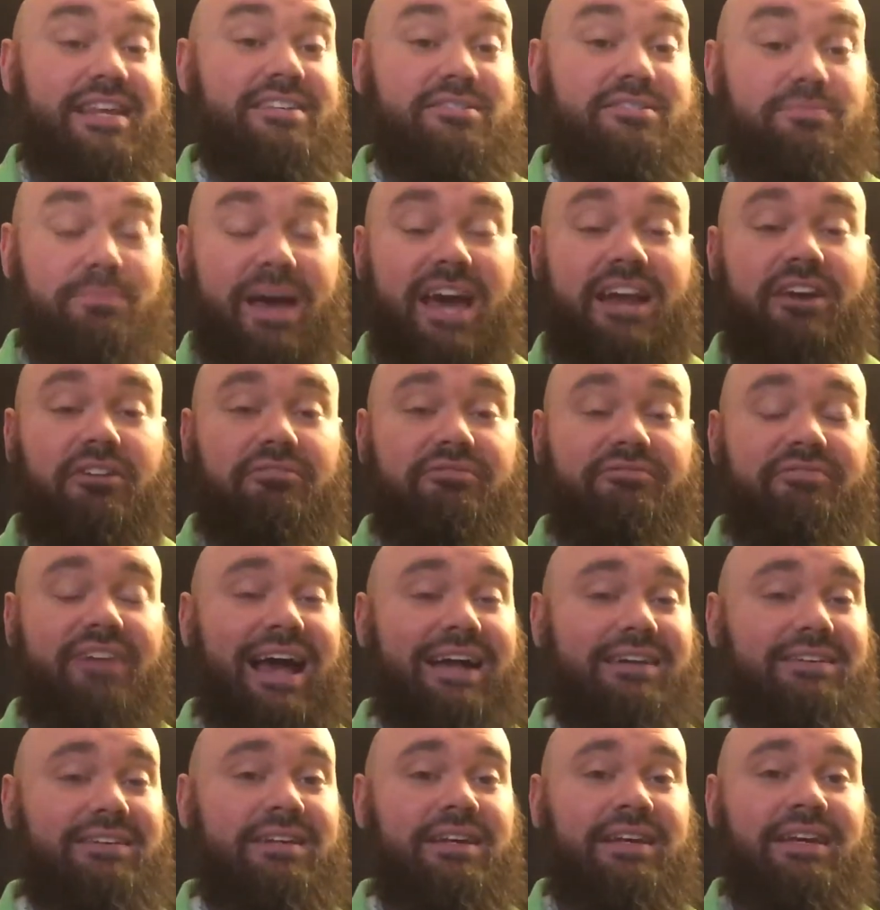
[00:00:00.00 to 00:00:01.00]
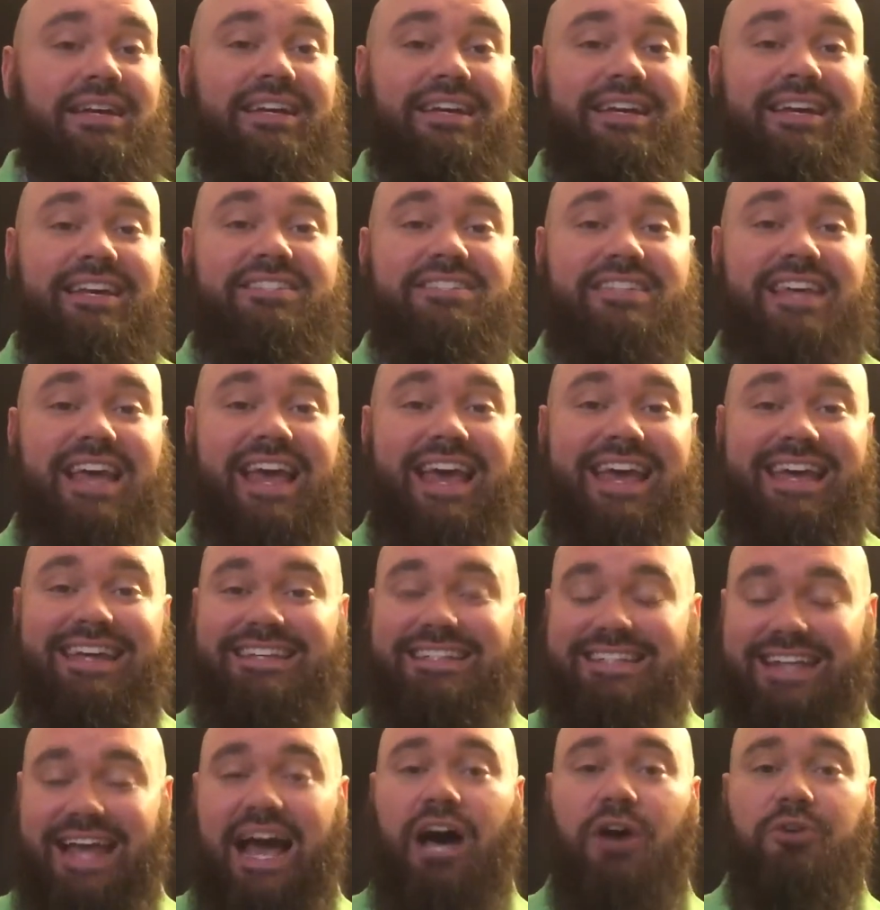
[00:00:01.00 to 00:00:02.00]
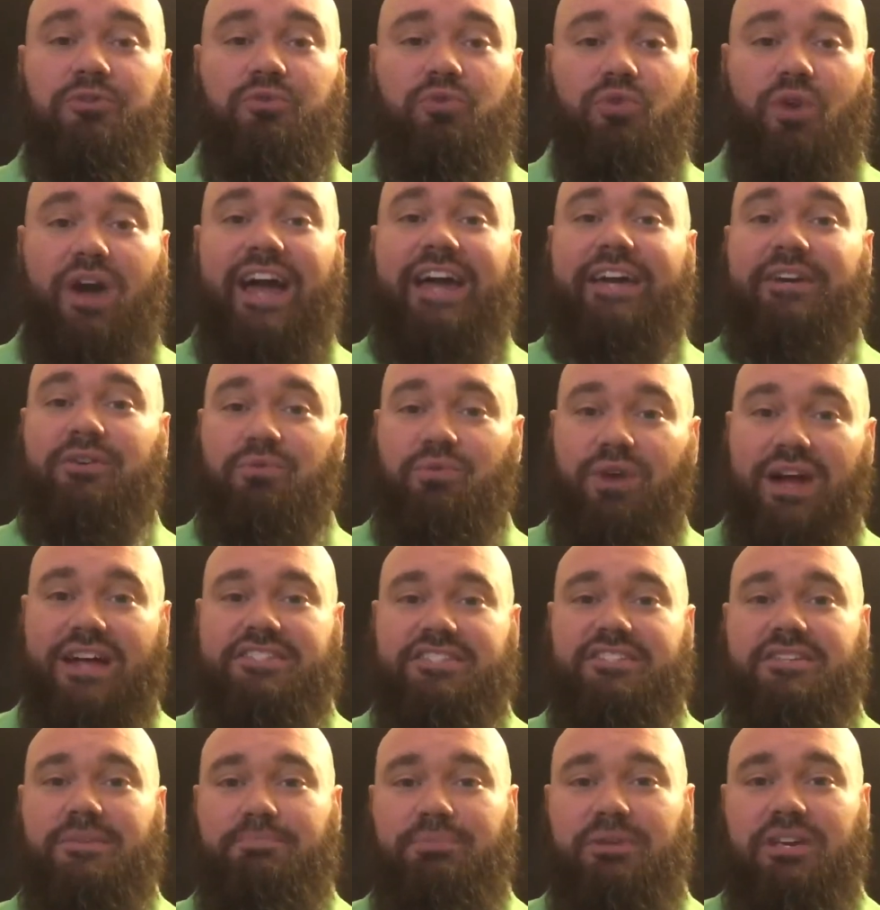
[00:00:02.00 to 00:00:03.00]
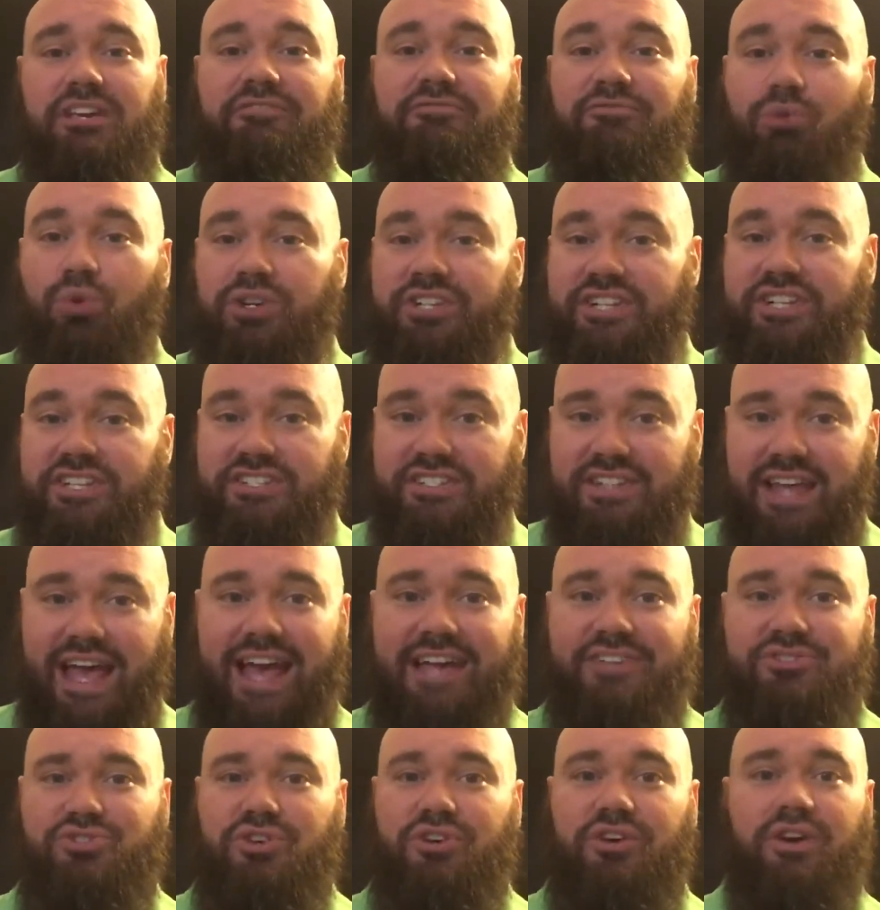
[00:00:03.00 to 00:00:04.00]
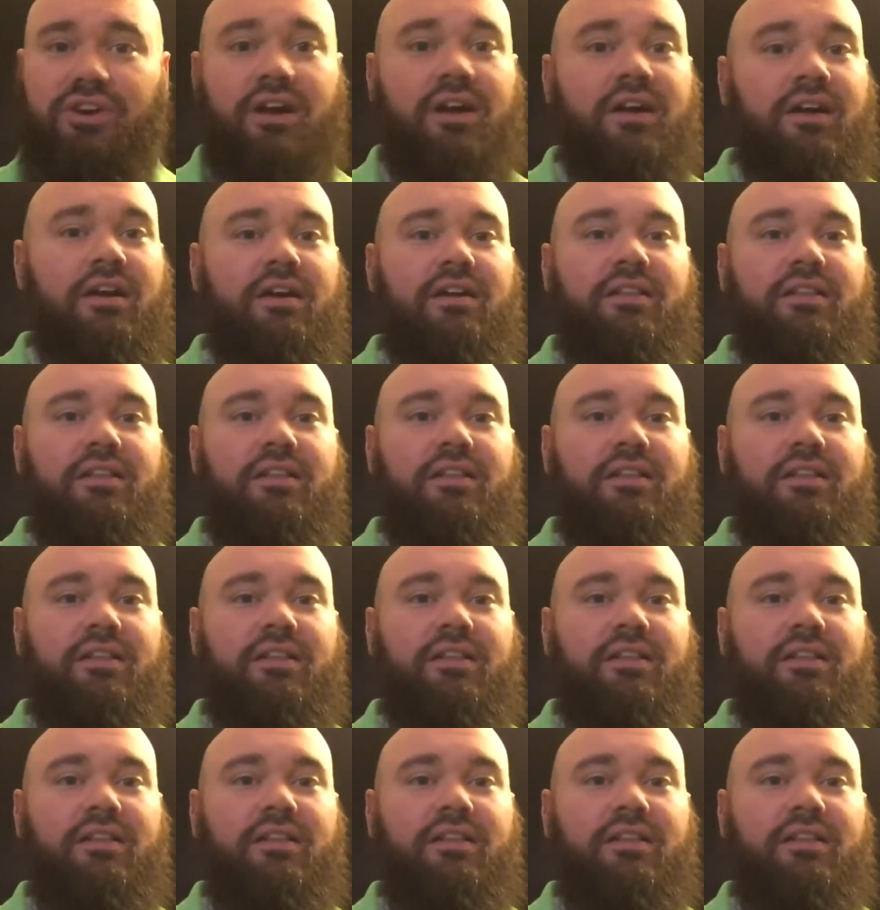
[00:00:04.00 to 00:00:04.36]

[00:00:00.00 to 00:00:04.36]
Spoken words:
As a matter of fact, it's a downright recipe for disaster.